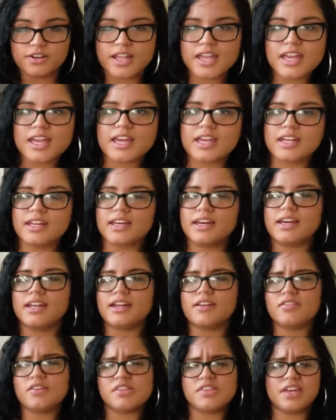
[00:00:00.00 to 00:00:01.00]
in and
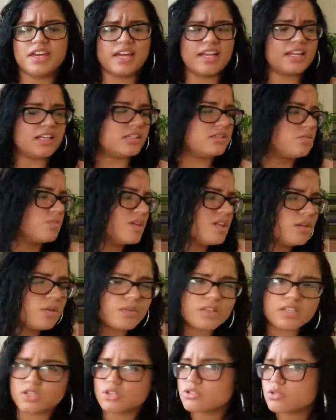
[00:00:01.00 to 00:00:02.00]
everything. And it's really, really
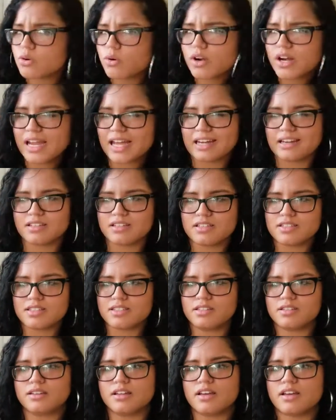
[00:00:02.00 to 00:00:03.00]
short, and it doesn't,
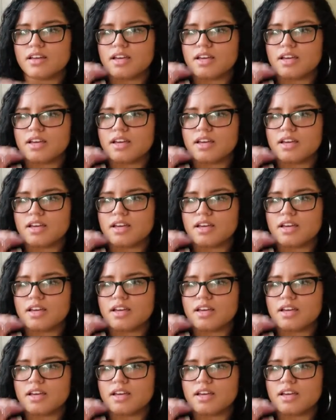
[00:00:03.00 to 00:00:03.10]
